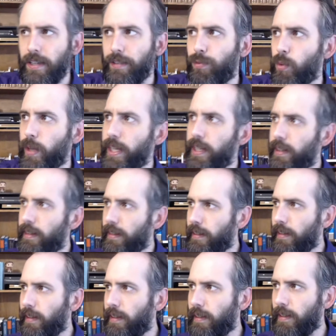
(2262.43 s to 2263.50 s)
if we
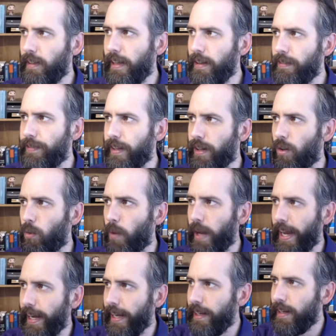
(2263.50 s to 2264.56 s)
live in a
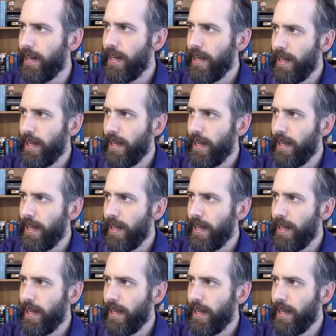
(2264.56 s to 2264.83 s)
way